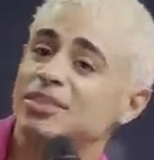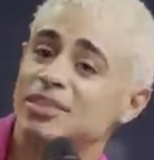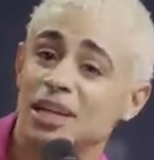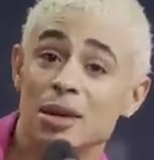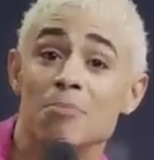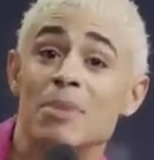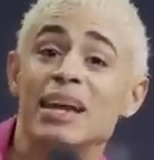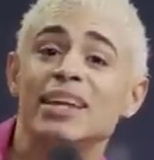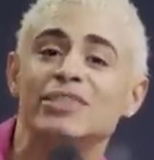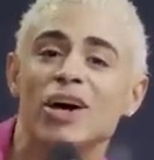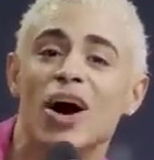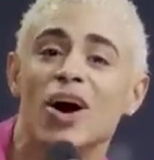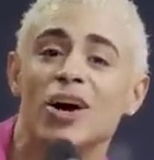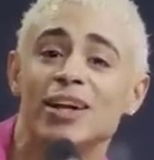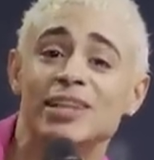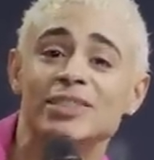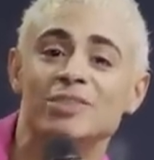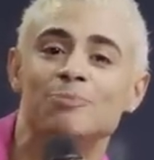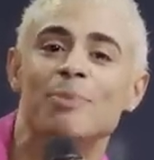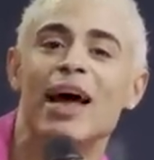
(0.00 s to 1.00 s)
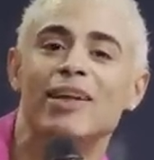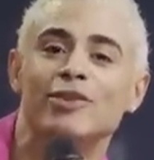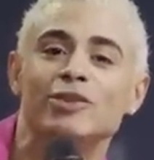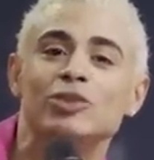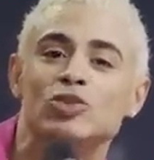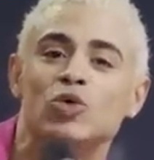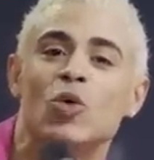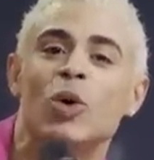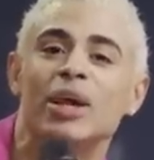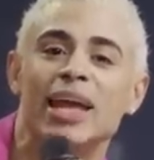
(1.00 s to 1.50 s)
This isn't me talking, this is
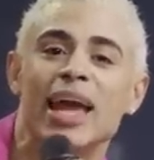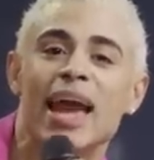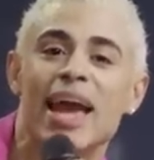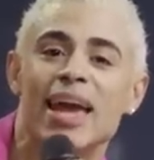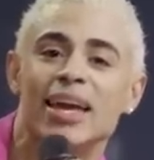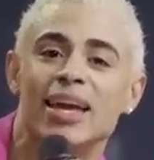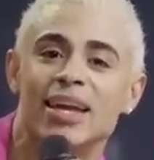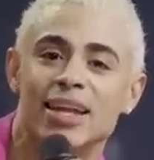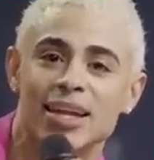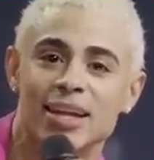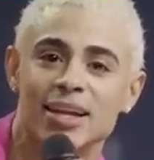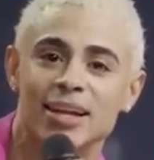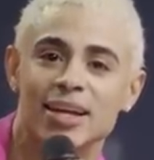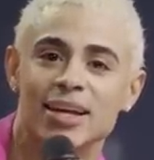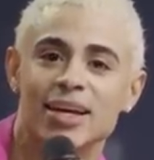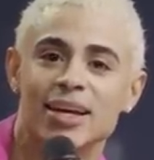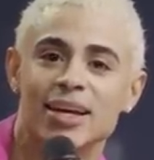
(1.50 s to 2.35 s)
Matthew 28.